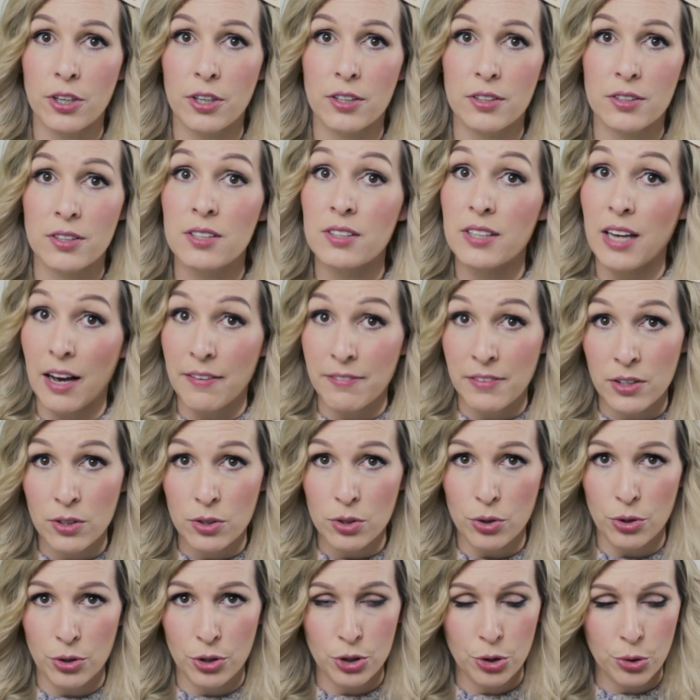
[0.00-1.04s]
since having
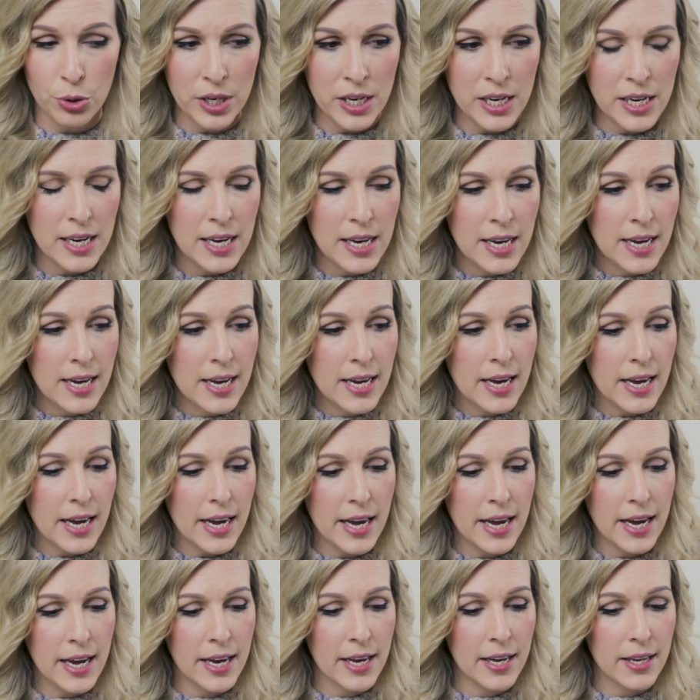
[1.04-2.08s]
surgery
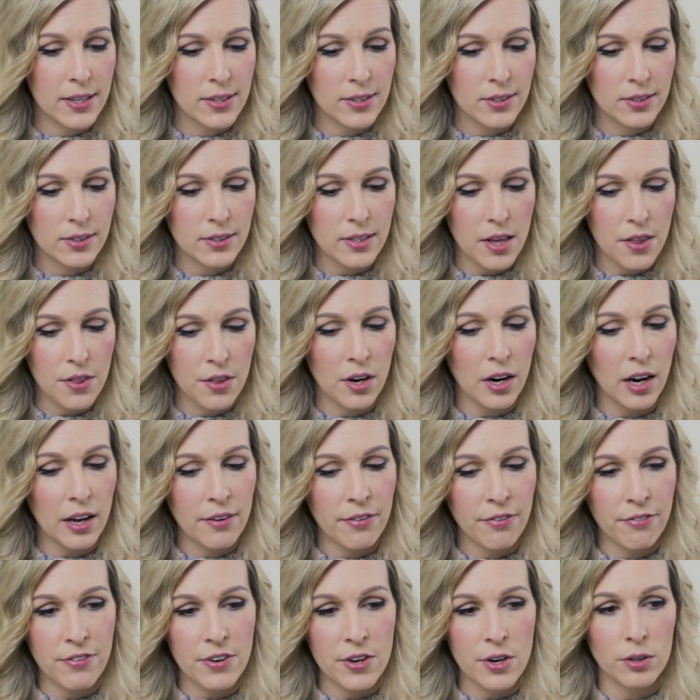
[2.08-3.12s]
is that I
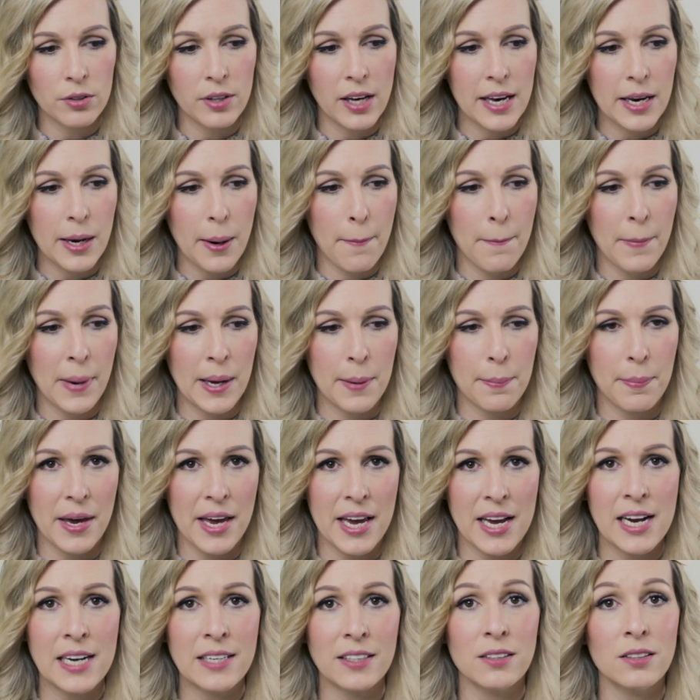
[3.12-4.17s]
feel like my
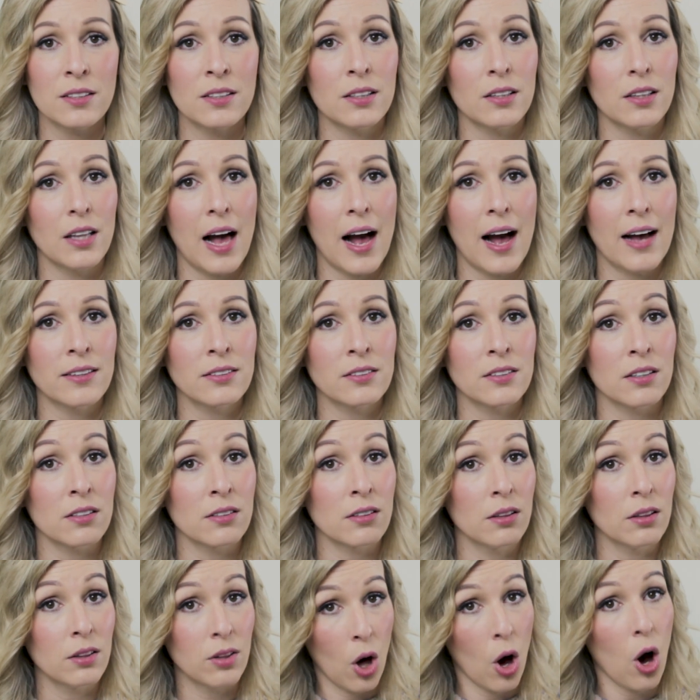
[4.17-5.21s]
pain doesn't last as
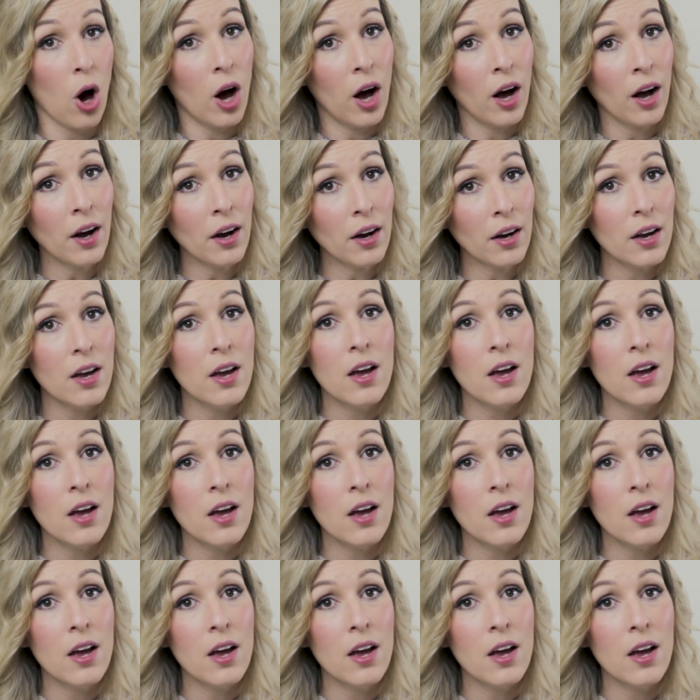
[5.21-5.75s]
long